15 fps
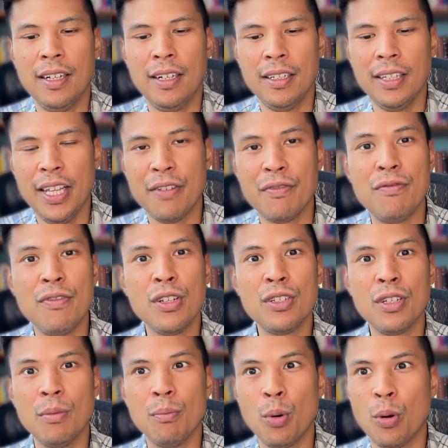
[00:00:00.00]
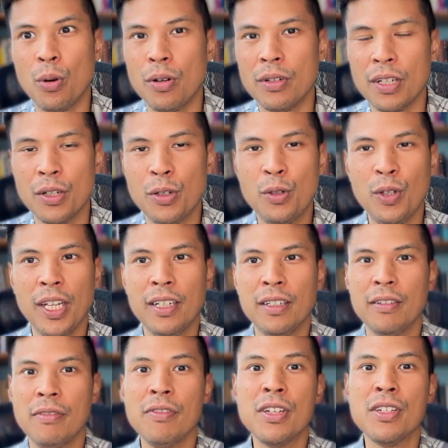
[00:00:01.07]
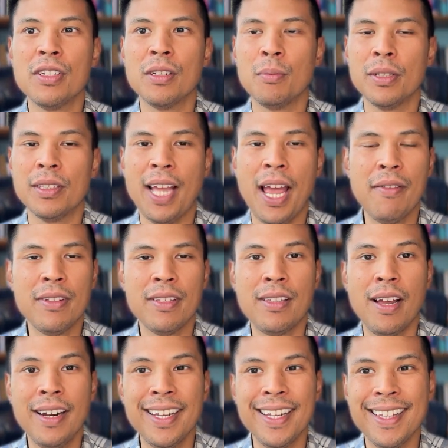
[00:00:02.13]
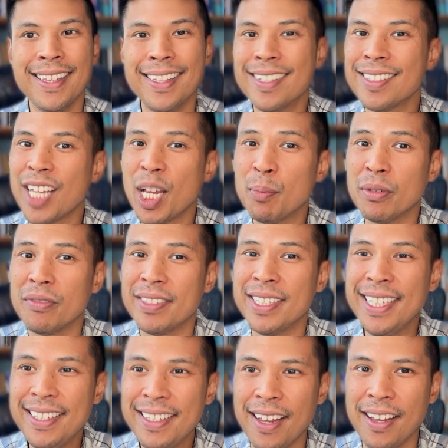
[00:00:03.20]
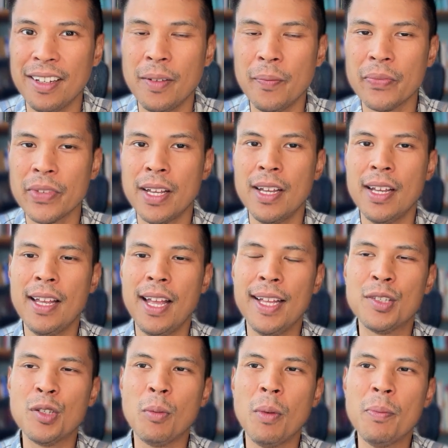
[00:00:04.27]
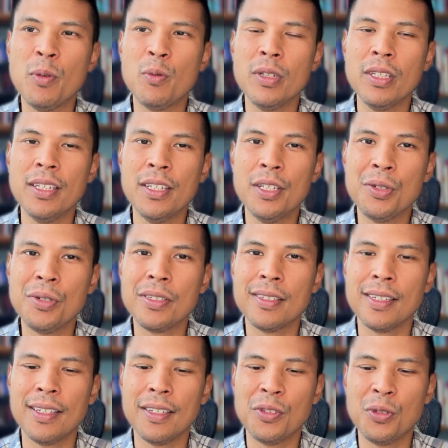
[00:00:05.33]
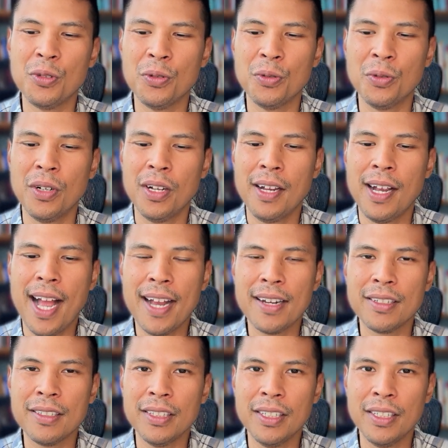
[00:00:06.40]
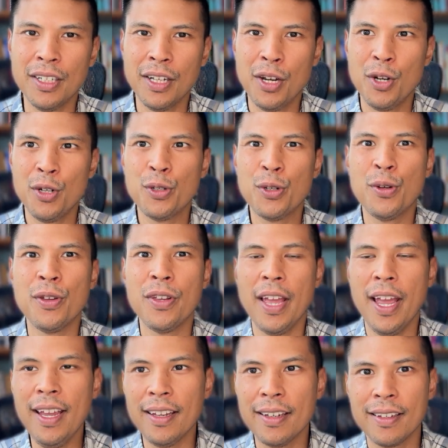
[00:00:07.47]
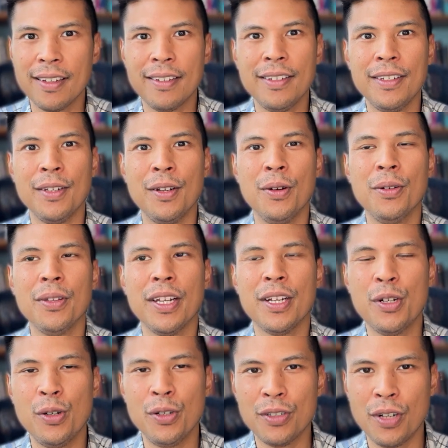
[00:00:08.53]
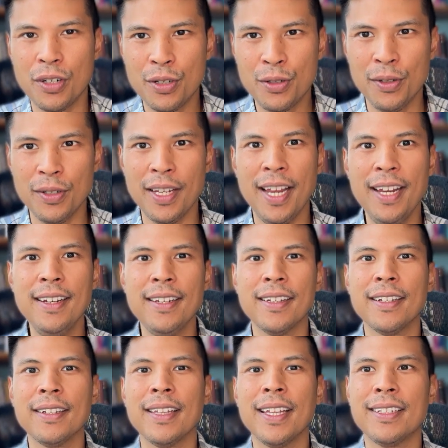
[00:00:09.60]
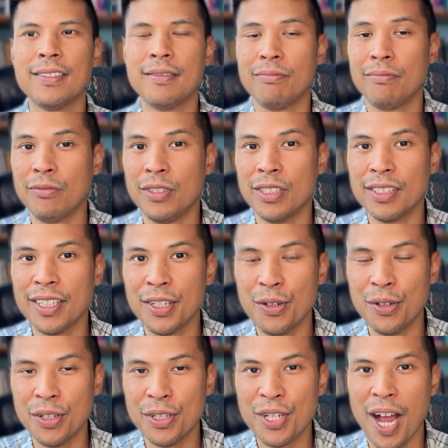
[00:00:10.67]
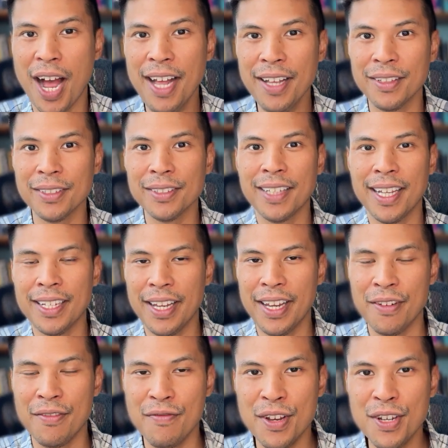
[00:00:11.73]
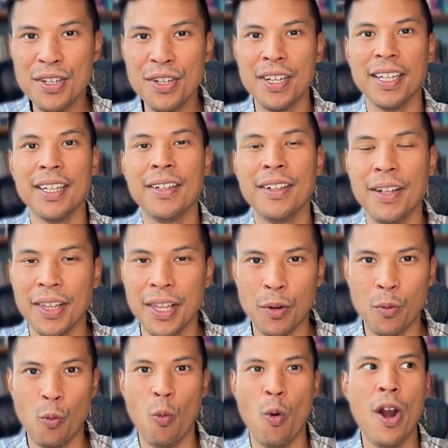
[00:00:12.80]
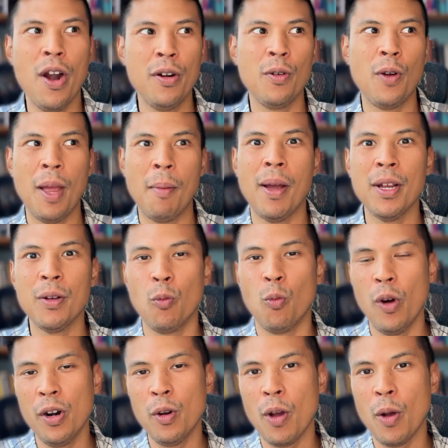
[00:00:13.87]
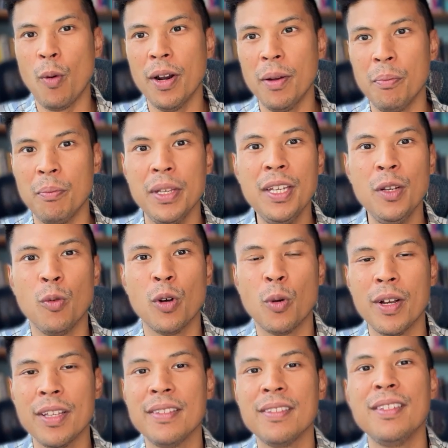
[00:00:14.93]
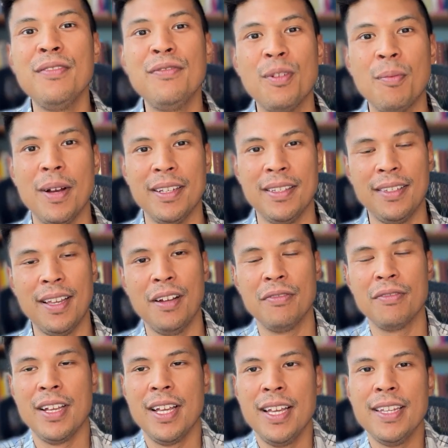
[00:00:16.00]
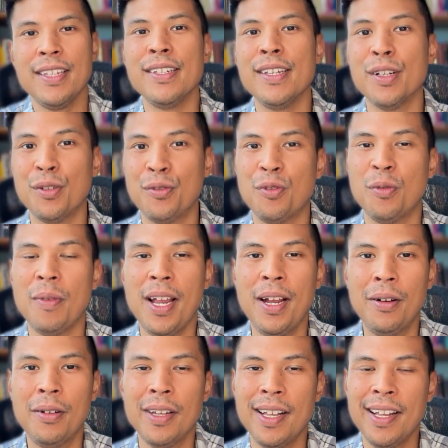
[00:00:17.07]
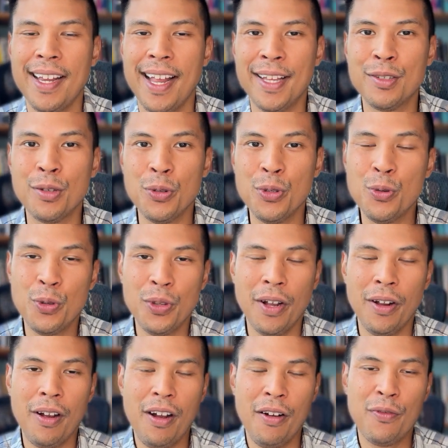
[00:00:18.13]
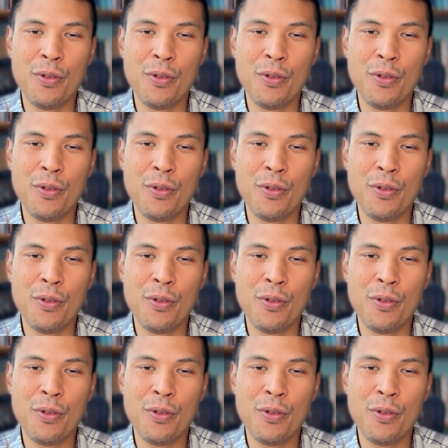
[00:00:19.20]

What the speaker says: like vision boards and created a vision, but they haven't done it in this type of detail. And so it might be really interesting to actually create, like start creating, like just like you're a child and envisioning, like, where do I want to be, what do I see for myself years from now. And so you, of